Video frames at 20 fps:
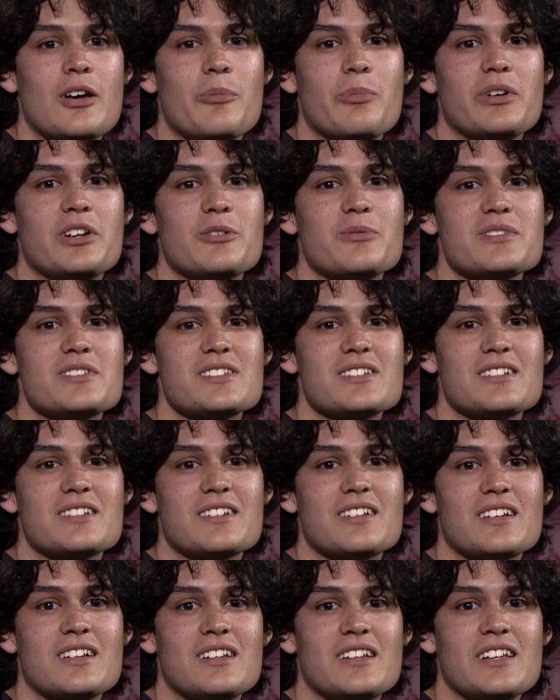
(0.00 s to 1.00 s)
but it was
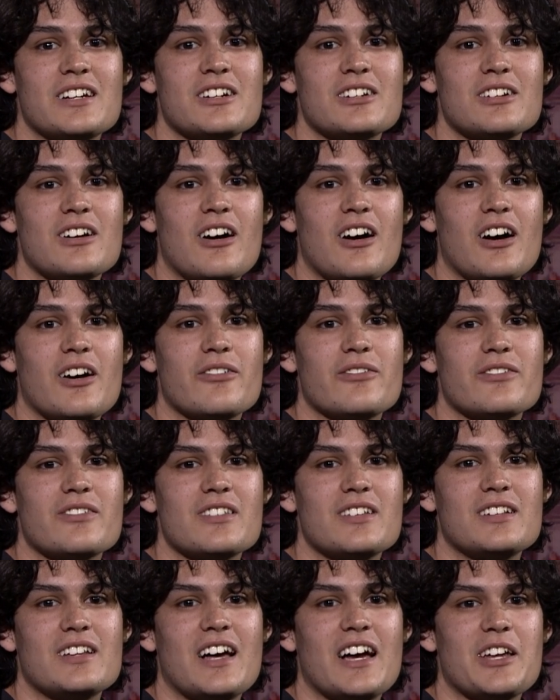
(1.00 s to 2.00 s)
cleared off
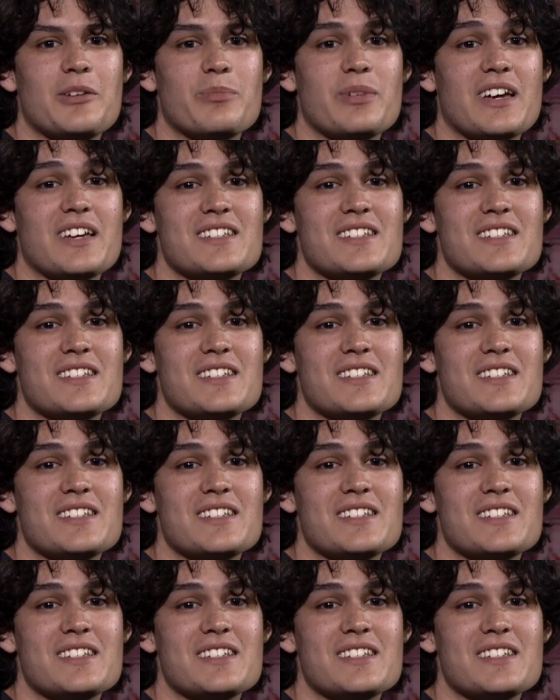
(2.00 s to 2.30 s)
the line by